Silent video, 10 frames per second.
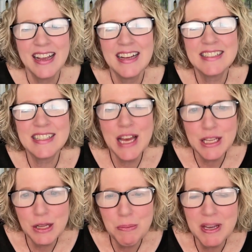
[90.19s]
it's
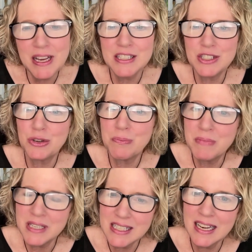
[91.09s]
likely because you're
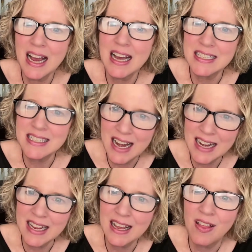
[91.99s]
missing
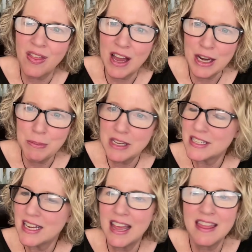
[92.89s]
identity
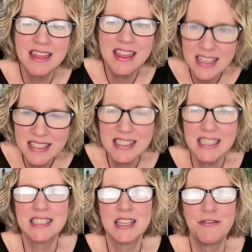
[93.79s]
alignment, and this
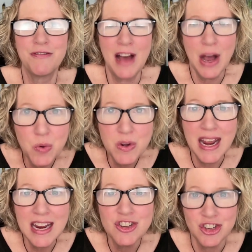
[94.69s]
is the
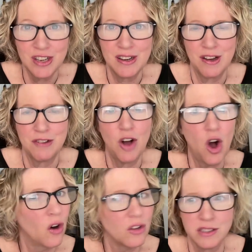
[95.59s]
foundation of
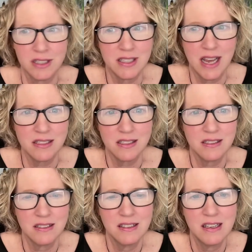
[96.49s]
all
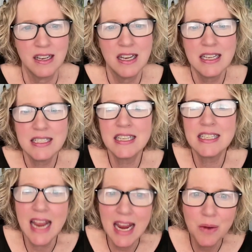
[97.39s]
success.
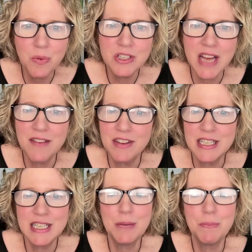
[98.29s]
Today, we're diving
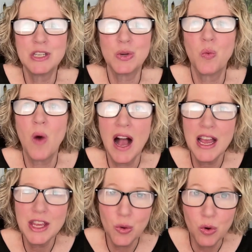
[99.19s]
deep into why
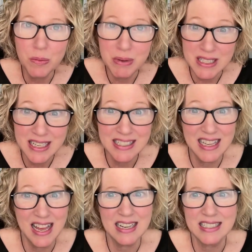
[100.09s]
your business
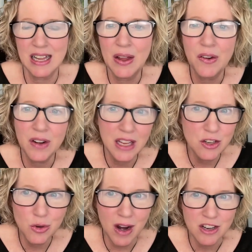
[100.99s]
lacks clarity and
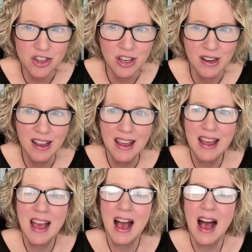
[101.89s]
direction,
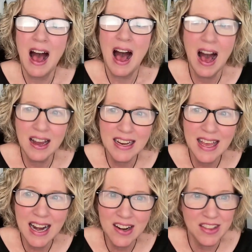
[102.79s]
how to
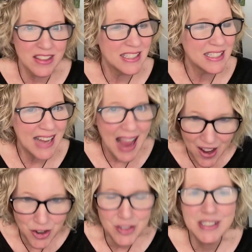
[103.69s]
get out of the
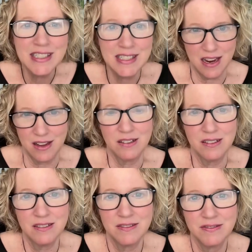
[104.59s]
scattered cycle,